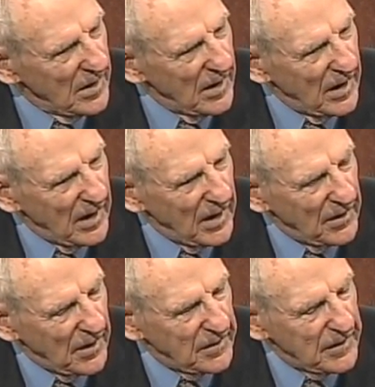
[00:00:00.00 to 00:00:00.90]
And
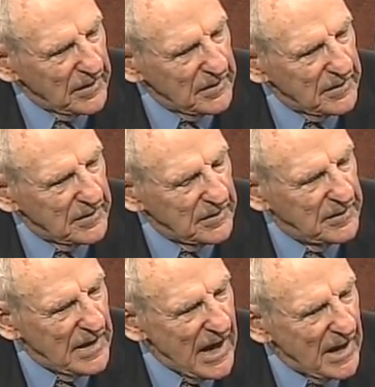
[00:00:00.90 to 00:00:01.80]
I think
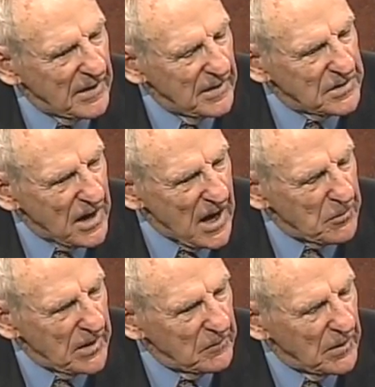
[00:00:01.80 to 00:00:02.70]
that is
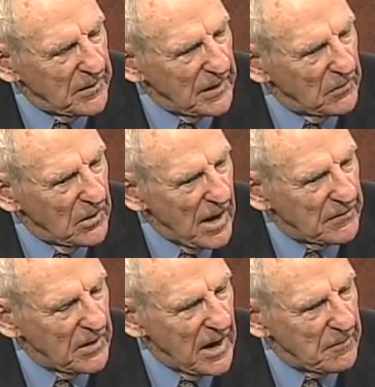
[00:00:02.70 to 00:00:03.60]
happening, but I think it will have
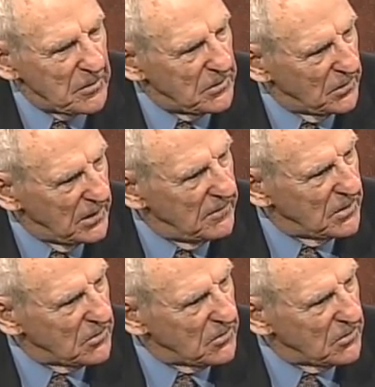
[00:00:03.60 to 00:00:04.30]
to happen to even